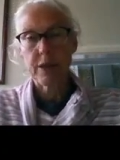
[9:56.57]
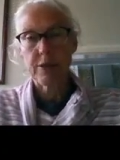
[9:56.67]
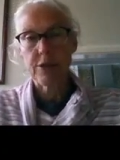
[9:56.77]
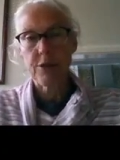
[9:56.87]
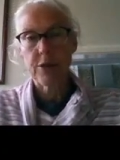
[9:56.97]

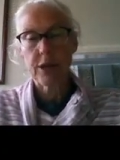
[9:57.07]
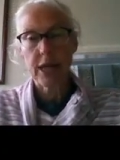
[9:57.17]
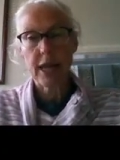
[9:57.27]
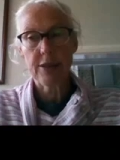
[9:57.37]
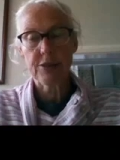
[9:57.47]
So
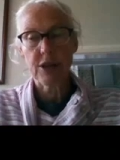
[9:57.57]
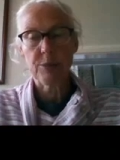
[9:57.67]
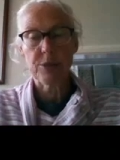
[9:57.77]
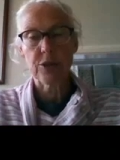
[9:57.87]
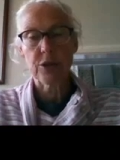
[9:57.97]
again, this
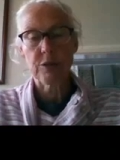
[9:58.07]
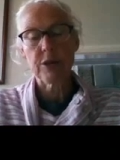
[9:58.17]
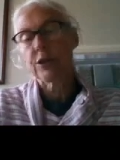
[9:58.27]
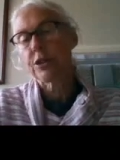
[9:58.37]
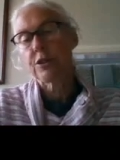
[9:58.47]
comes under your
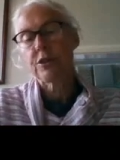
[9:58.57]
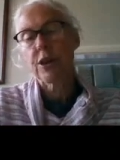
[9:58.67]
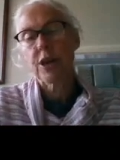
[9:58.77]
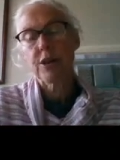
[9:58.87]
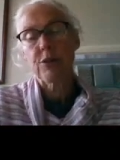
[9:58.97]
research
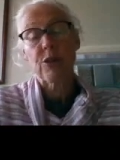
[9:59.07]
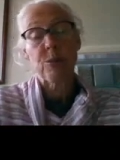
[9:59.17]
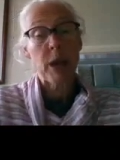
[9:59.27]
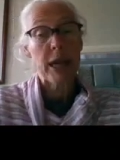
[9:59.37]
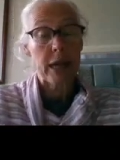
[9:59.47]
design. So
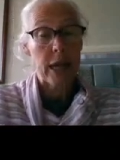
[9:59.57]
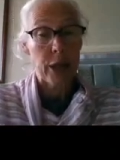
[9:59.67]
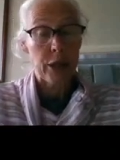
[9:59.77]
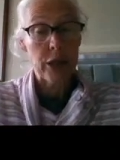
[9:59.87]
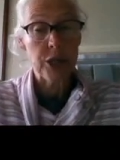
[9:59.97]
explain any
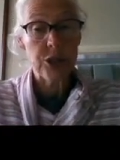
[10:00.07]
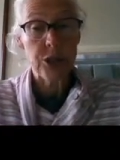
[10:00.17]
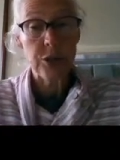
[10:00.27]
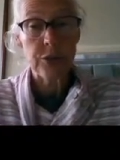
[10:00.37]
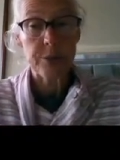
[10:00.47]
ethical
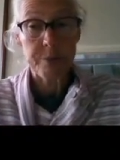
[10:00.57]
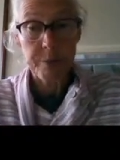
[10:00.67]
issues.